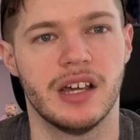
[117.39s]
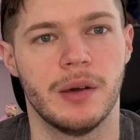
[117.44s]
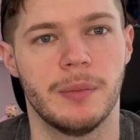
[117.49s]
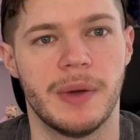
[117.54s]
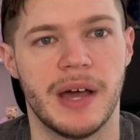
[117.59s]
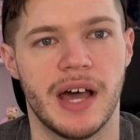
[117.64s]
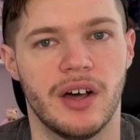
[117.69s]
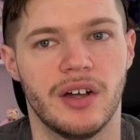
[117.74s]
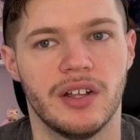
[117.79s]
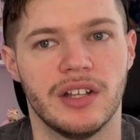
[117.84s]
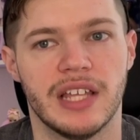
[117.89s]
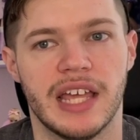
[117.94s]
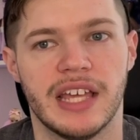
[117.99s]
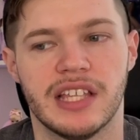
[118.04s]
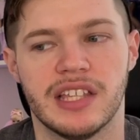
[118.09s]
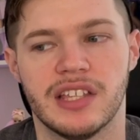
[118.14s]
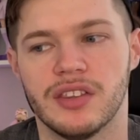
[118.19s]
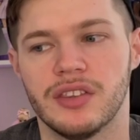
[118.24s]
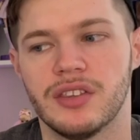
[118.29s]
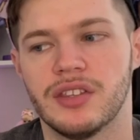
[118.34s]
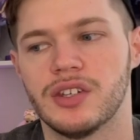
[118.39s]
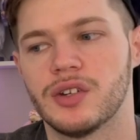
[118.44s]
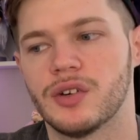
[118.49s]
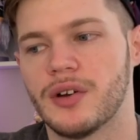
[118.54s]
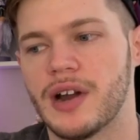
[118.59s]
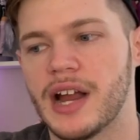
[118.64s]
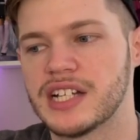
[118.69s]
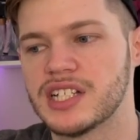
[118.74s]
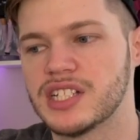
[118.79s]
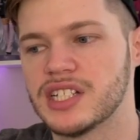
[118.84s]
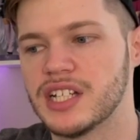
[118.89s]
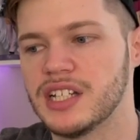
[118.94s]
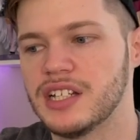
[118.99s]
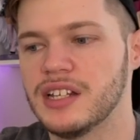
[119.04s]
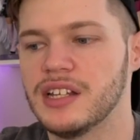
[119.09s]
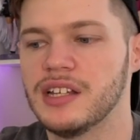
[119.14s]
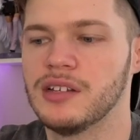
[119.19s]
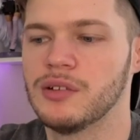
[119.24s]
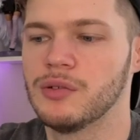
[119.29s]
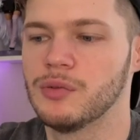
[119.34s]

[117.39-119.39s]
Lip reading: about like the direction